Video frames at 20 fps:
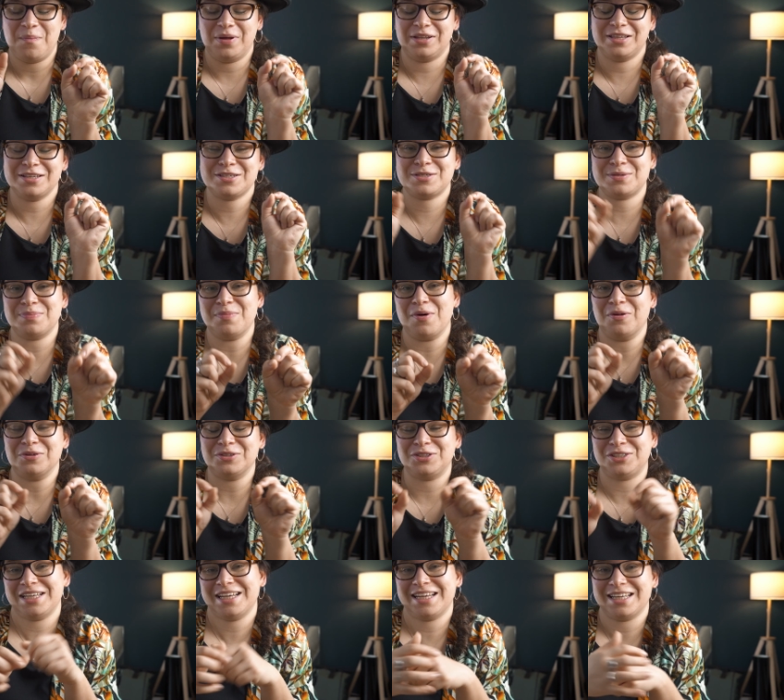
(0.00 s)
But a small
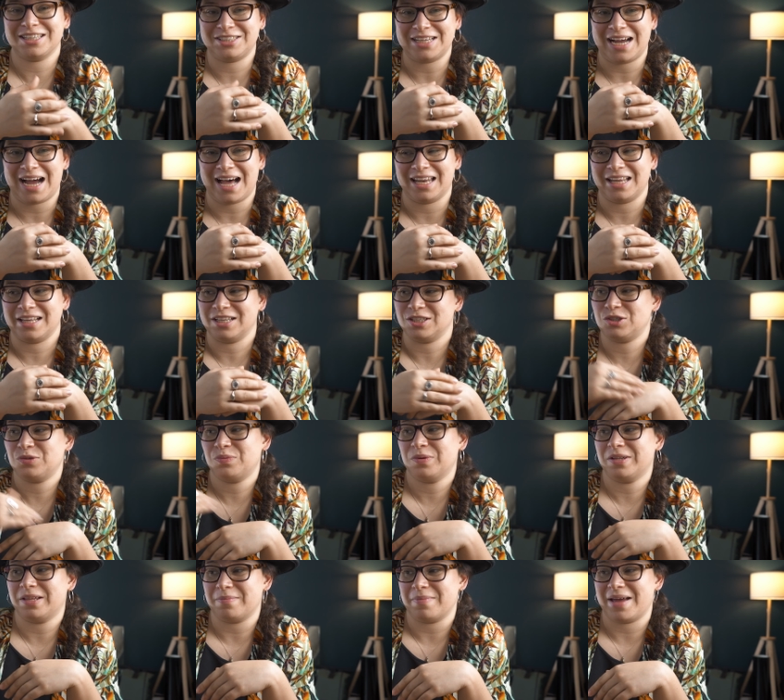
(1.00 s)
cheeky
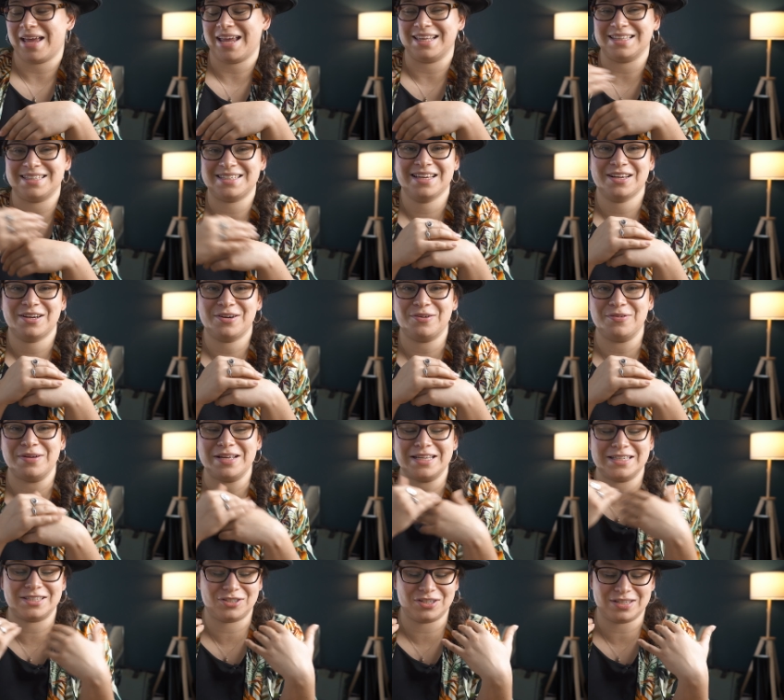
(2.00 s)
challenge with a mate who
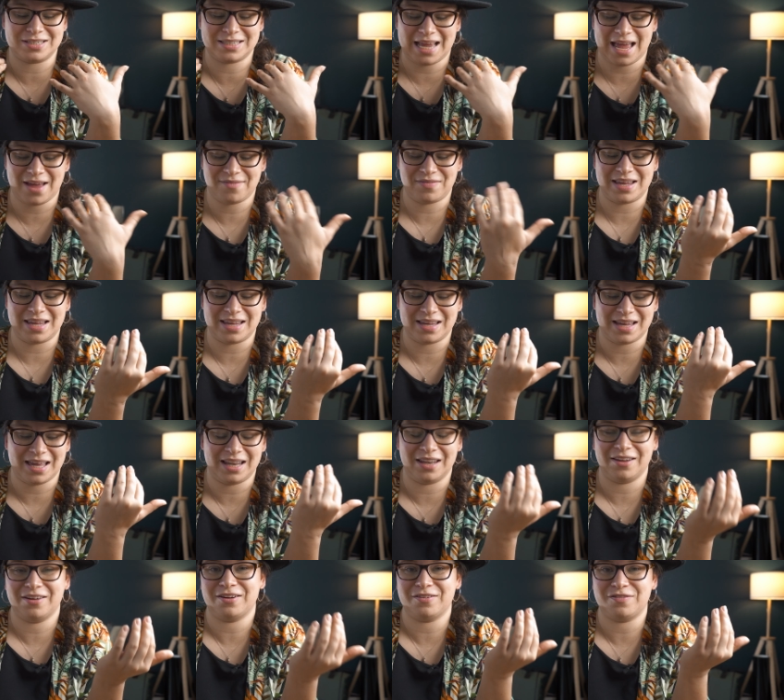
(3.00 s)
is just having
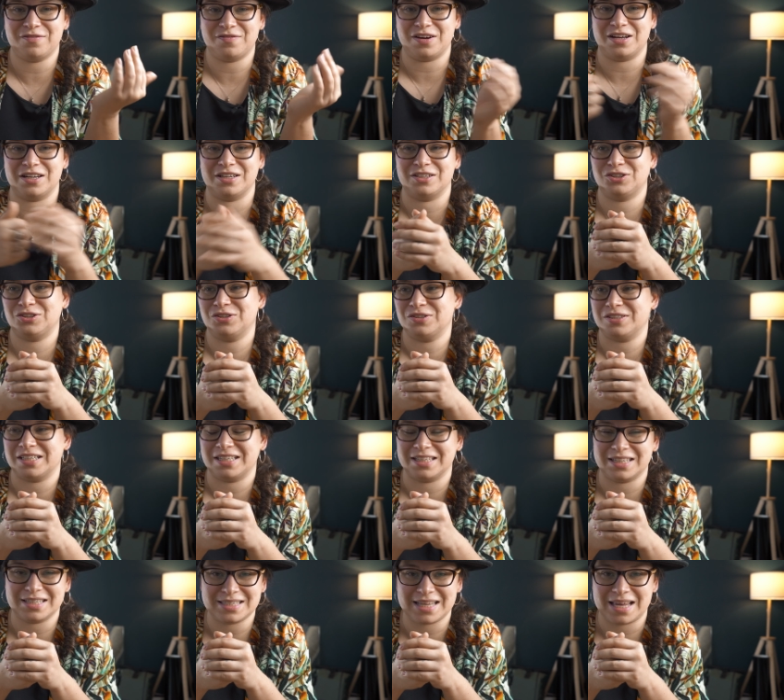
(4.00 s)
a lot of fun
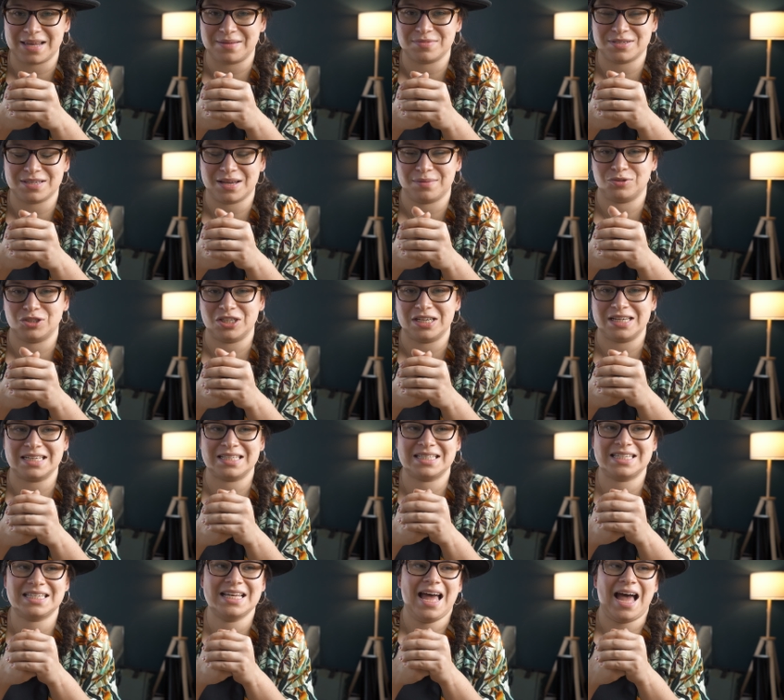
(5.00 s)
shooting the same
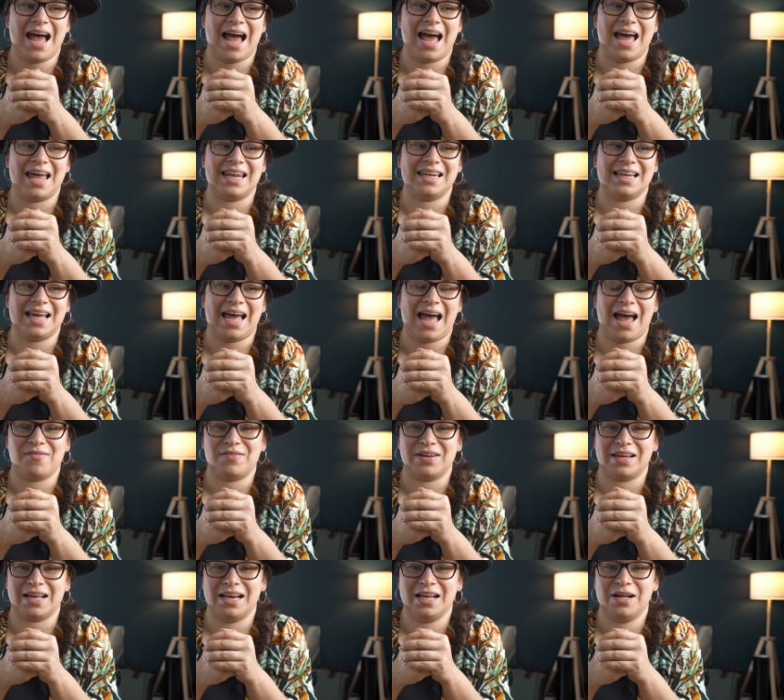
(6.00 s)
subjects and
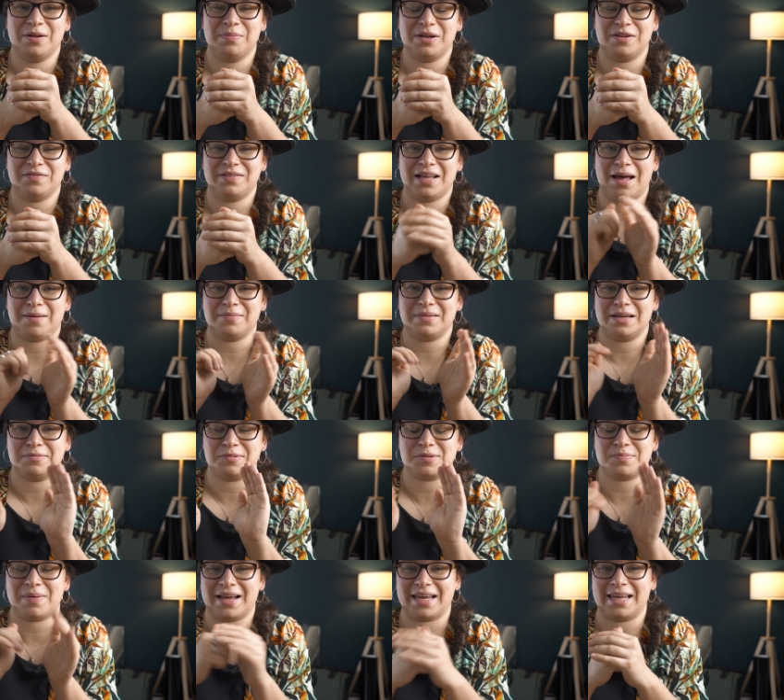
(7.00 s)
having a little bit of that
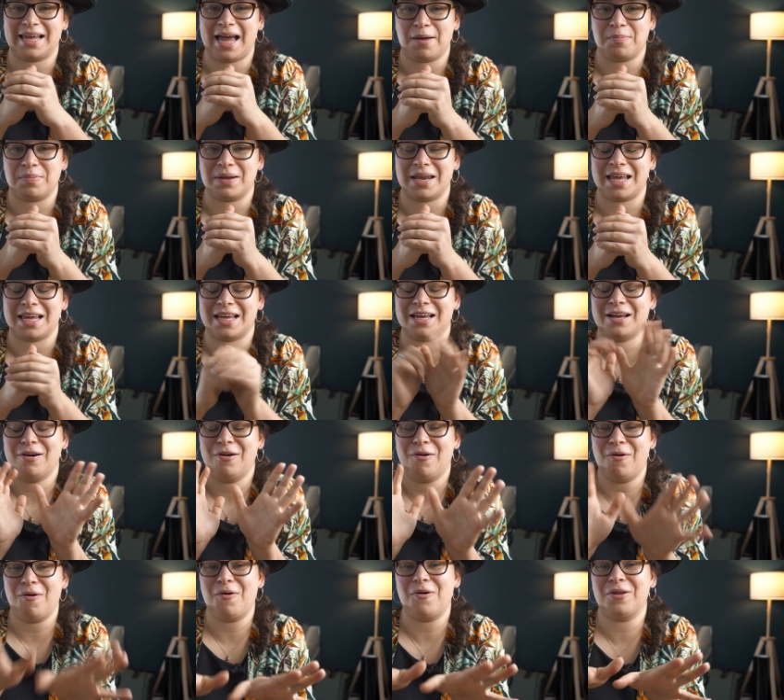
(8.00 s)
lip smacking happening,
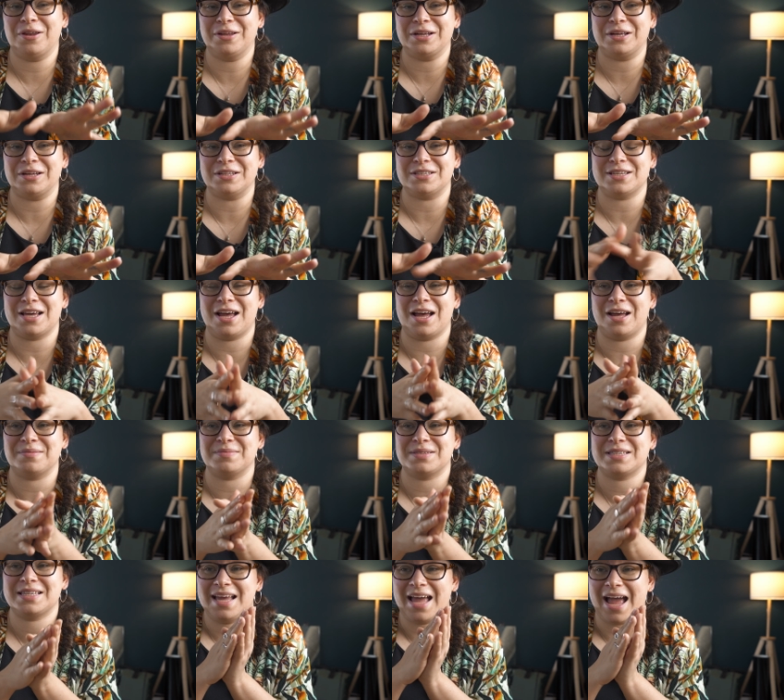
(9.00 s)
all in good
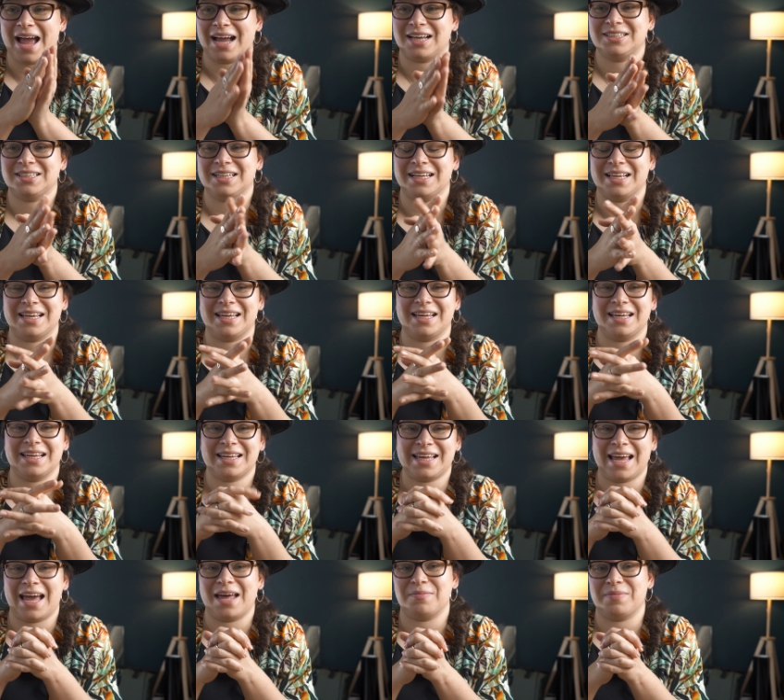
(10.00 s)
terms, actually
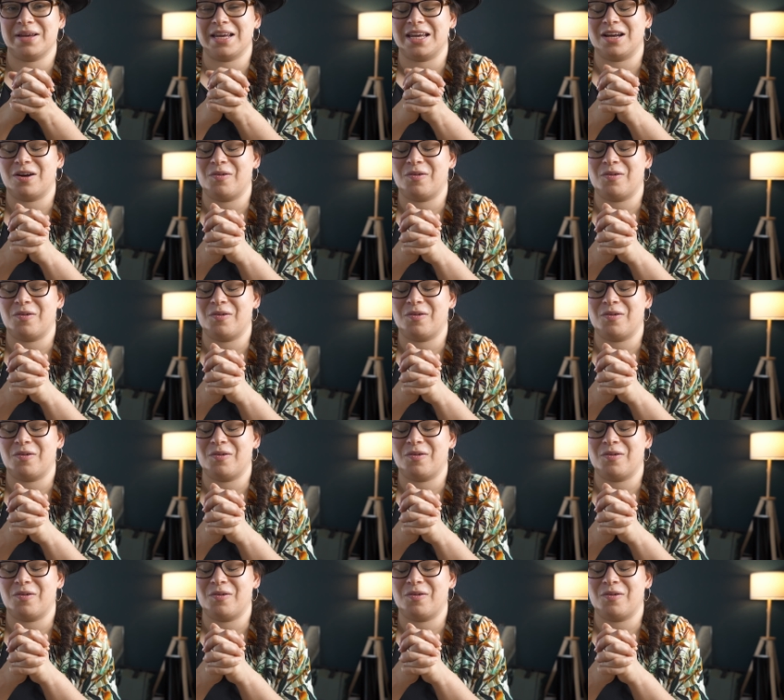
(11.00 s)
can be